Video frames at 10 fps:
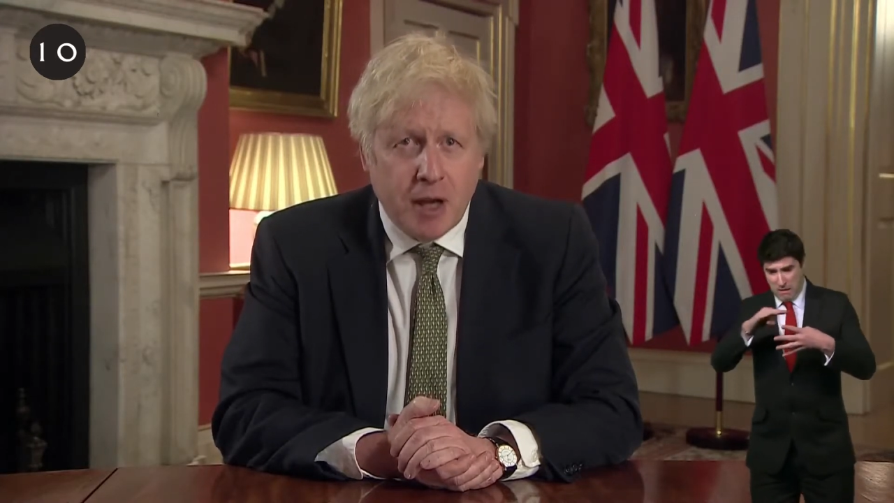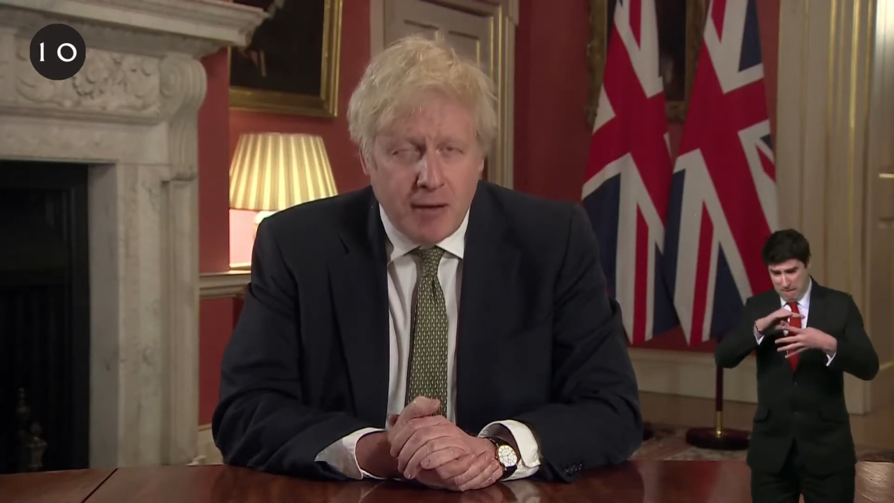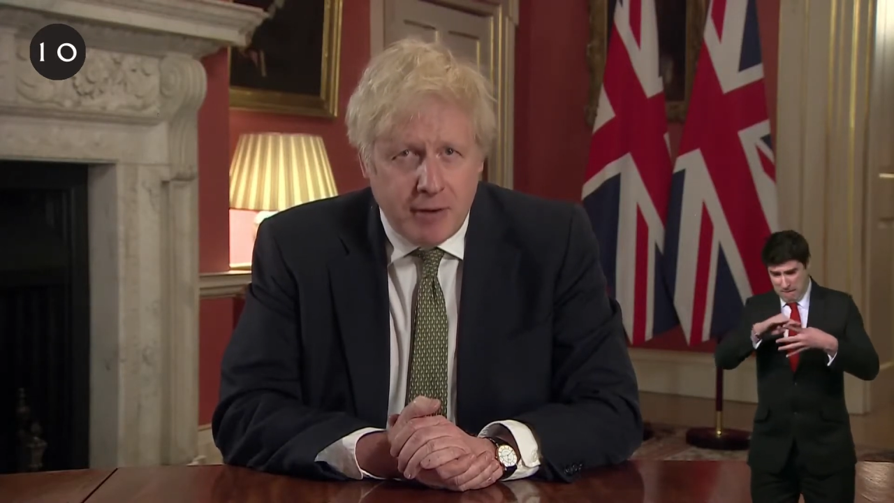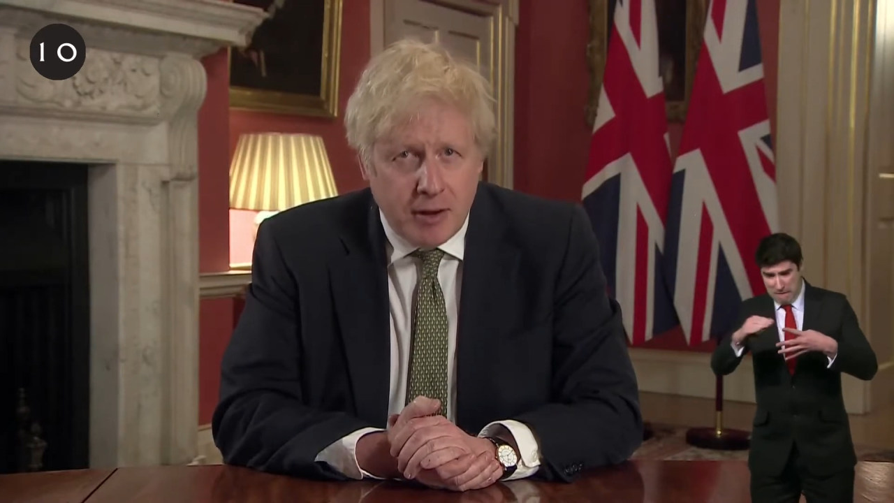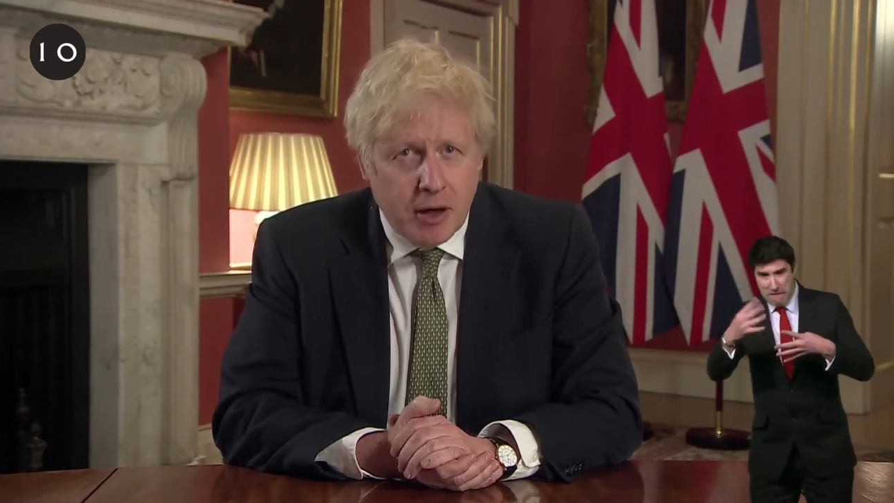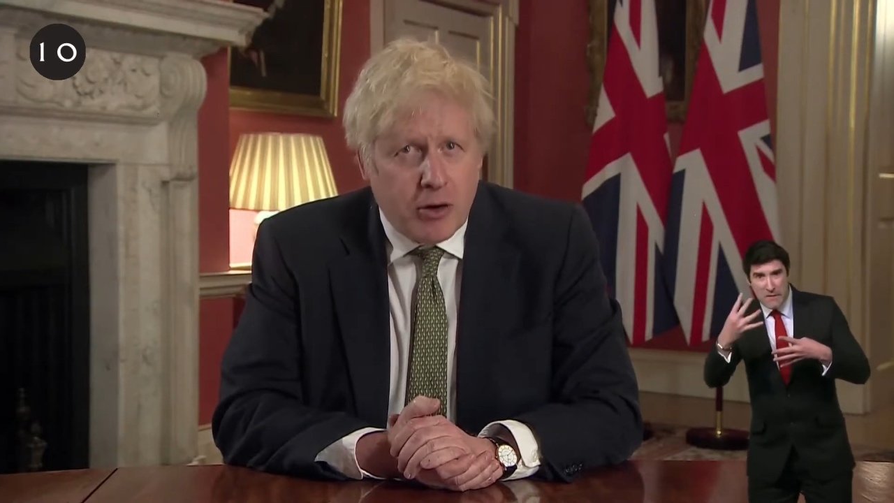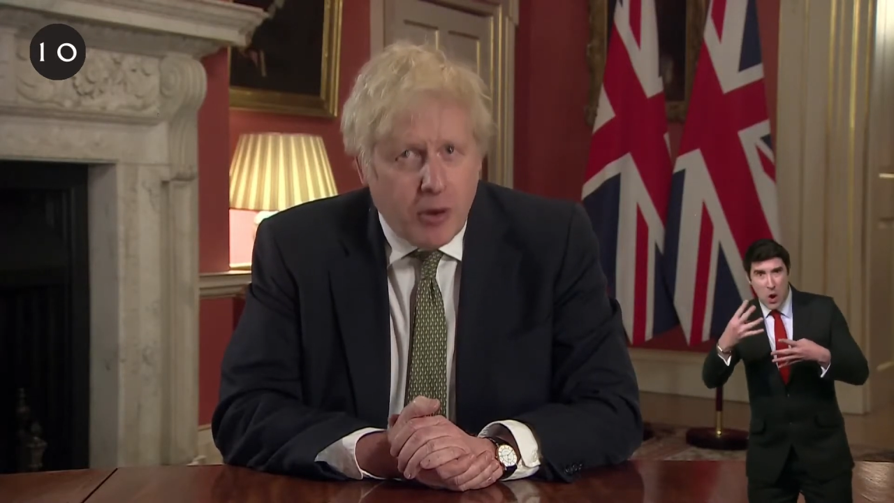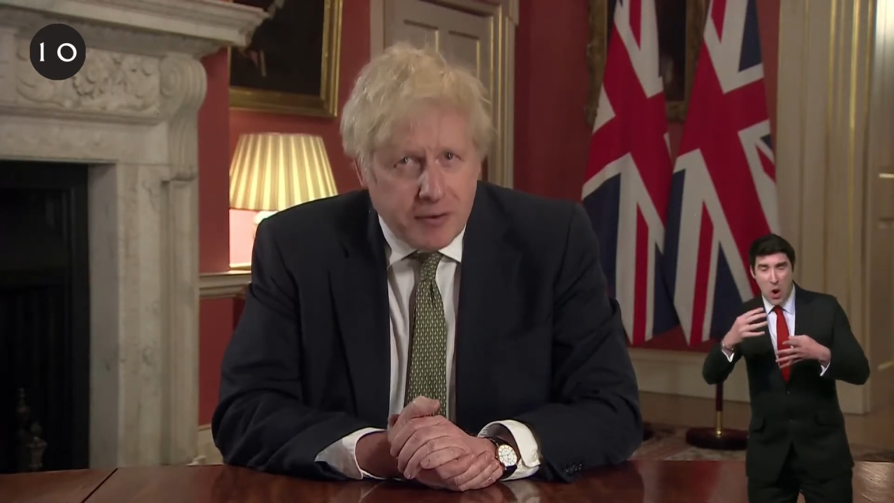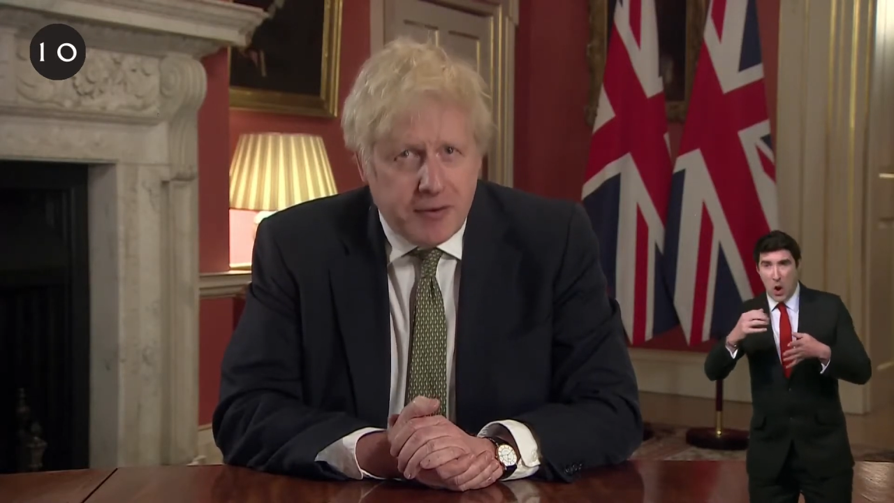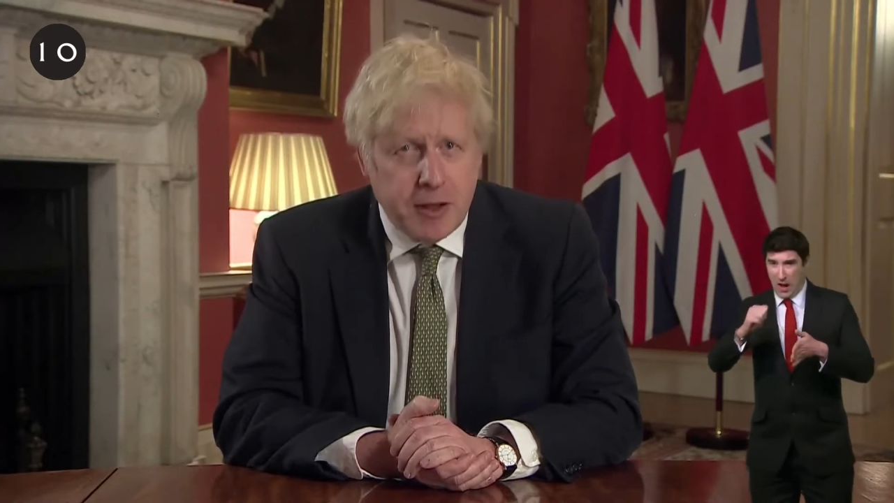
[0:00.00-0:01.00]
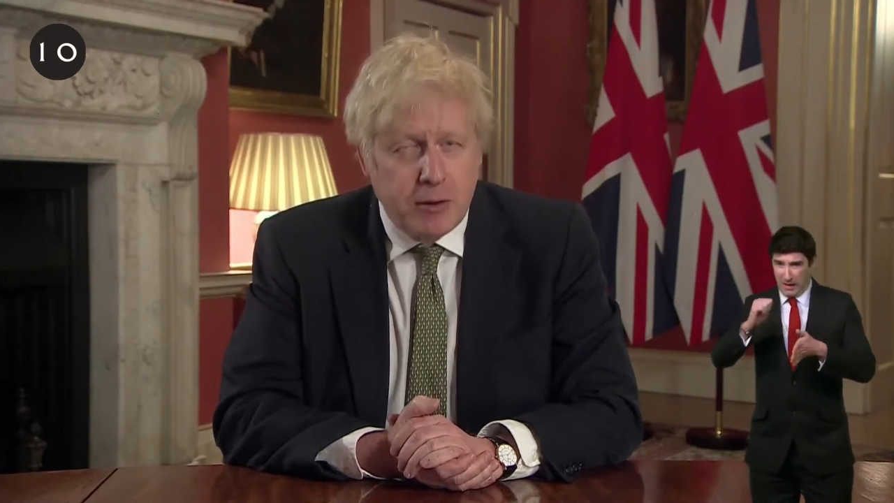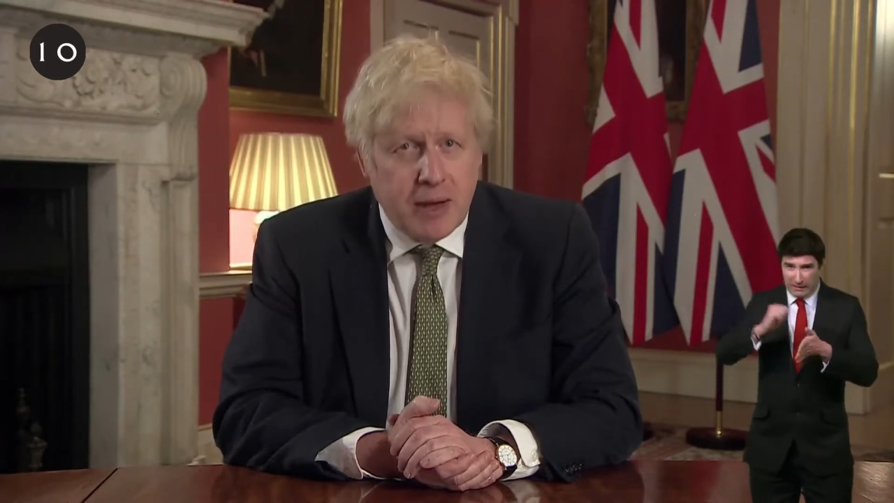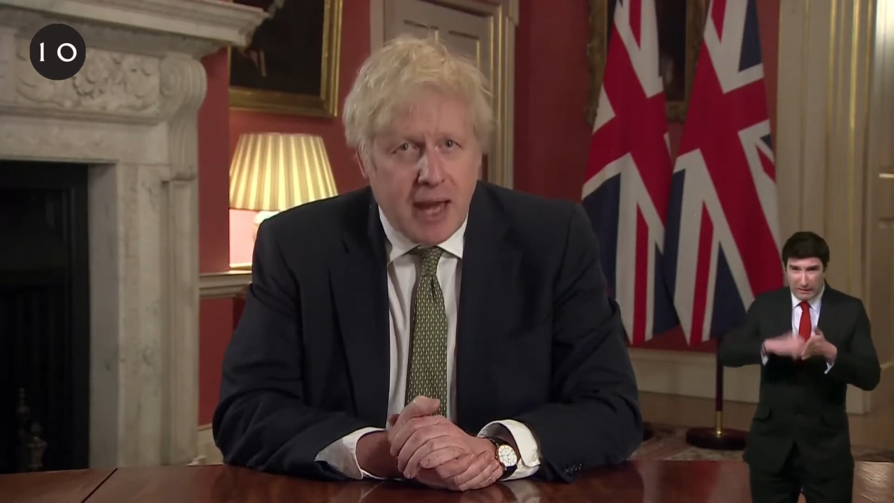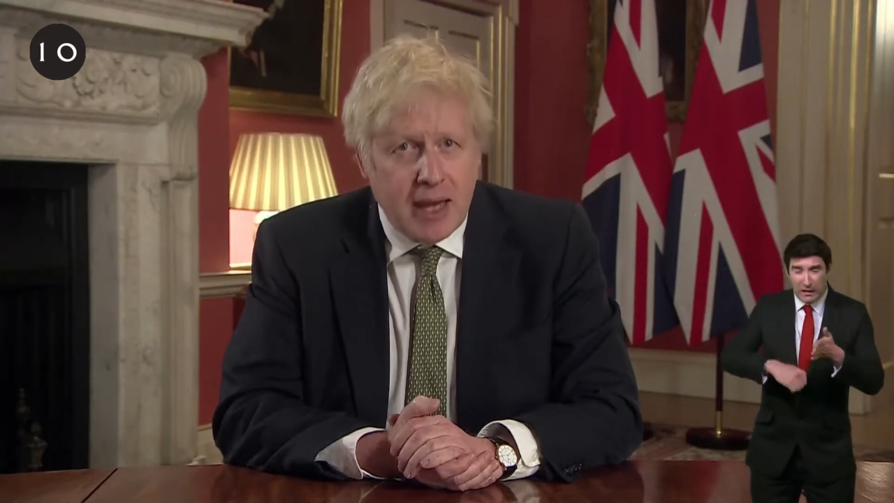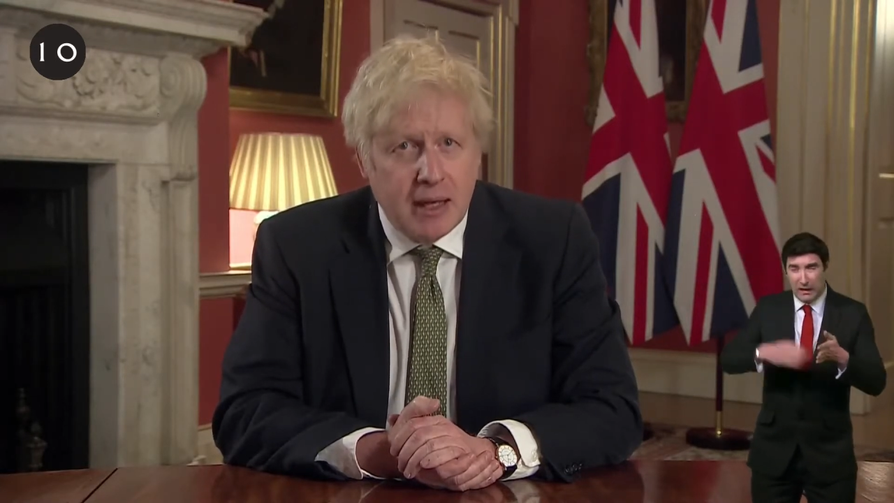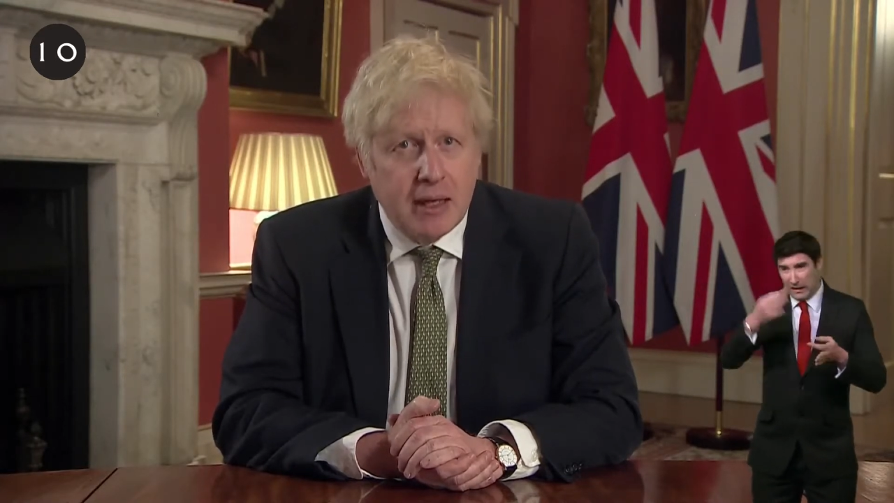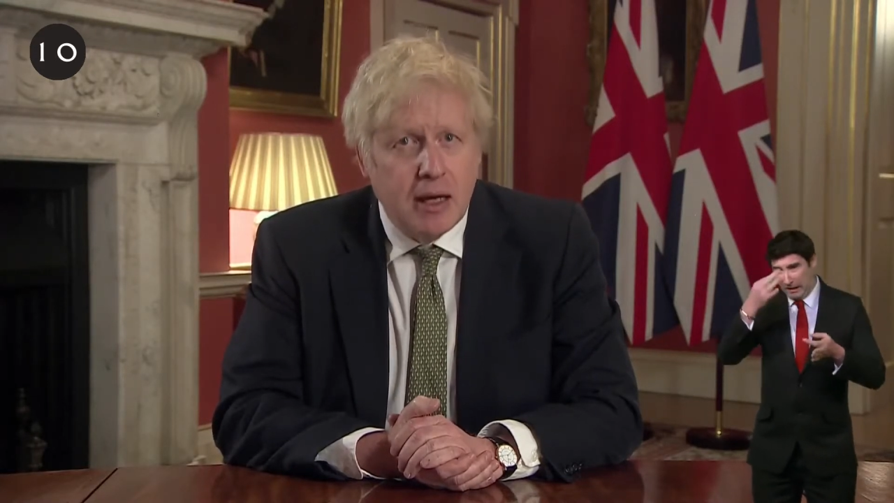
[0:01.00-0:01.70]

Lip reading: UK, a new record.